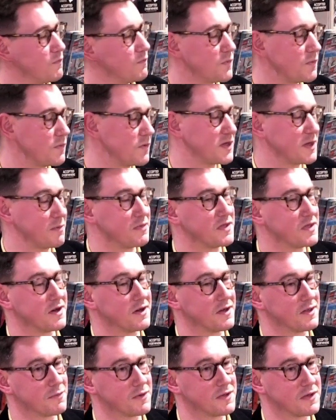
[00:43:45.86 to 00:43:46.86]

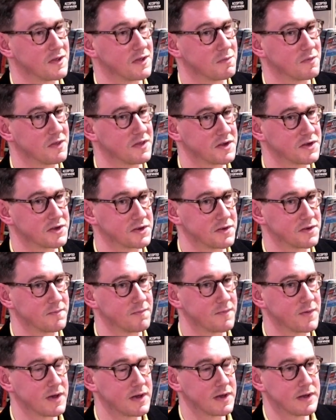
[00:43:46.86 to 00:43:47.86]
sympathize with his position.
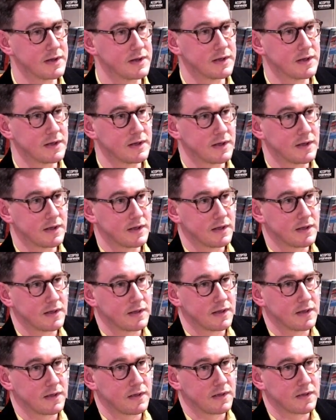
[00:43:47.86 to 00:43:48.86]

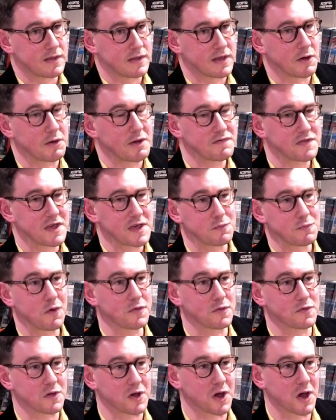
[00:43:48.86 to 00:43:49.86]
So if this
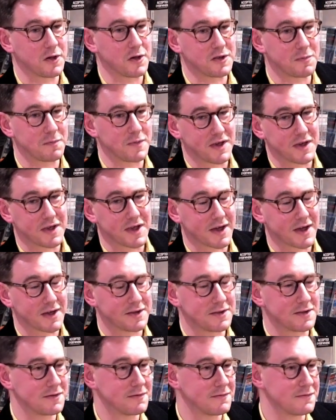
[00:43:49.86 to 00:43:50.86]
wasn't going to be a
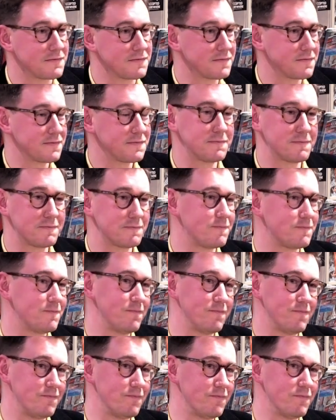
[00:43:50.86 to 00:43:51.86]
kind of
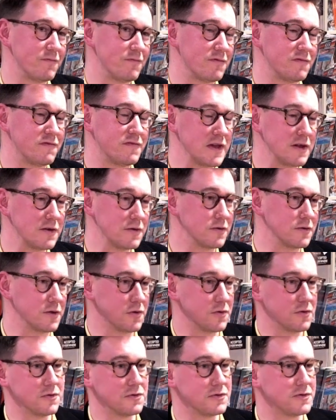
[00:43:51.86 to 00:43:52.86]
feel
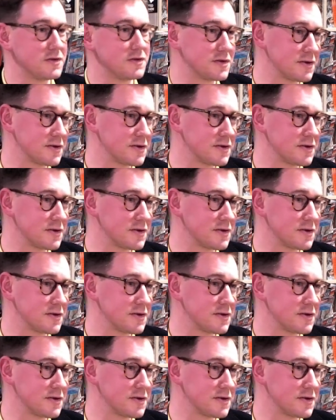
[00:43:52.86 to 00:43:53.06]
good